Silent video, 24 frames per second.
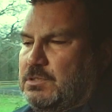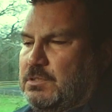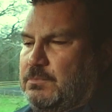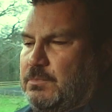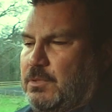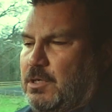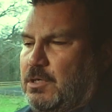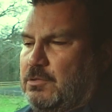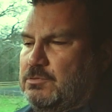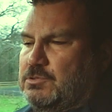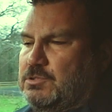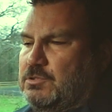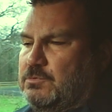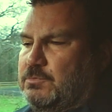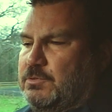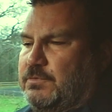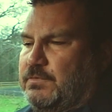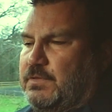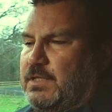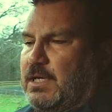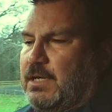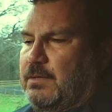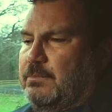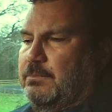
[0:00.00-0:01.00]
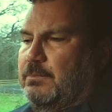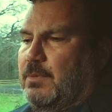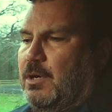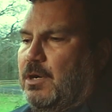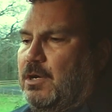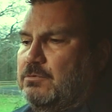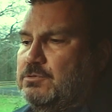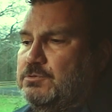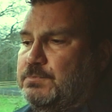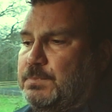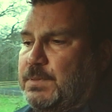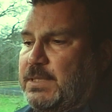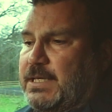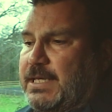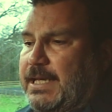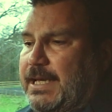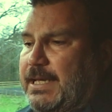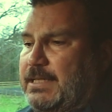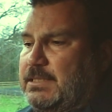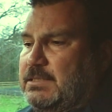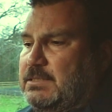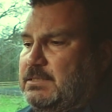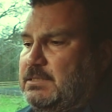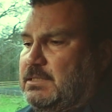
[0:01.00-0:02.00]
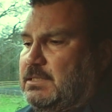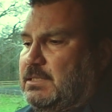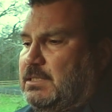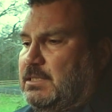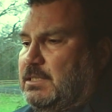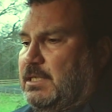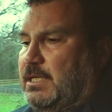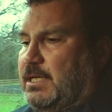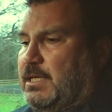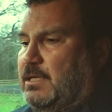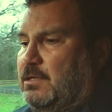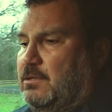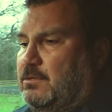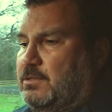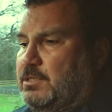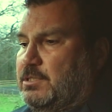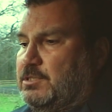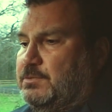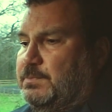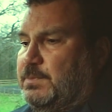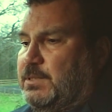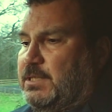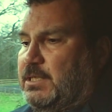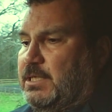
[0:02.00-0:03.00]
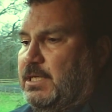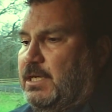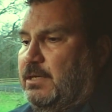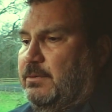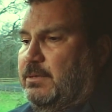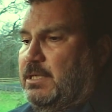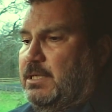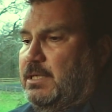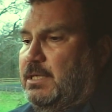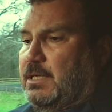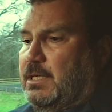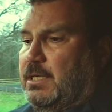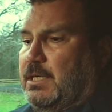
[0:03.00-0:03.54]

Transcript: the miles that we've done, miles per gallon and how long it's been going,